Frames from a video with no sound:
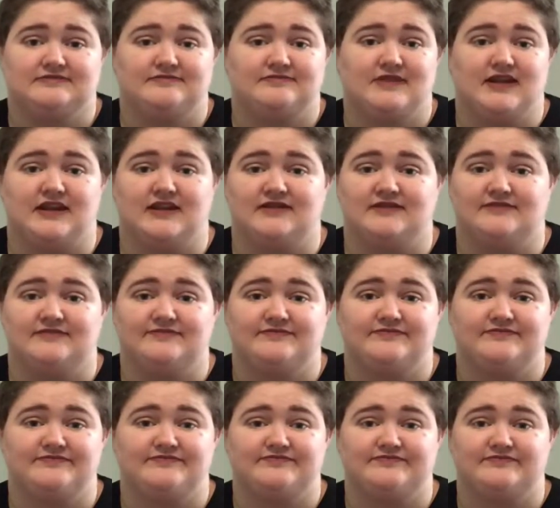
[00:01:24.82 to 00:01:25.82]
man,
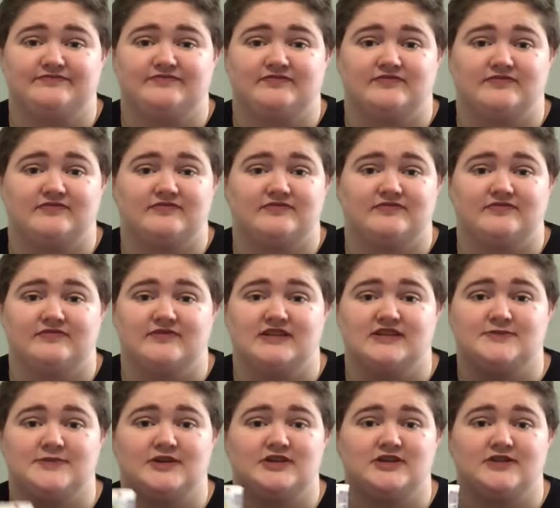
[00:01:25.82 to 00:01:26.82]

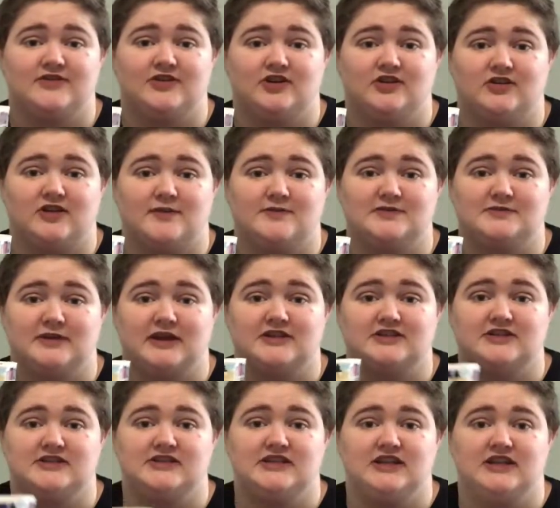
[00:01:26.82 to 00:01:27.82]
especially if it all comes back
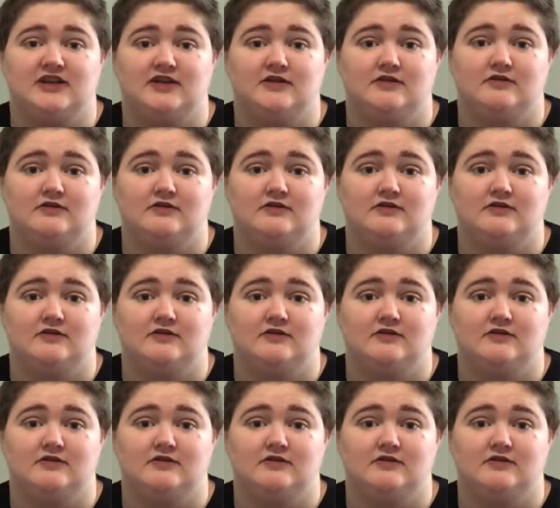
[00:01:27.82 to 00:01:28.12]
to tea.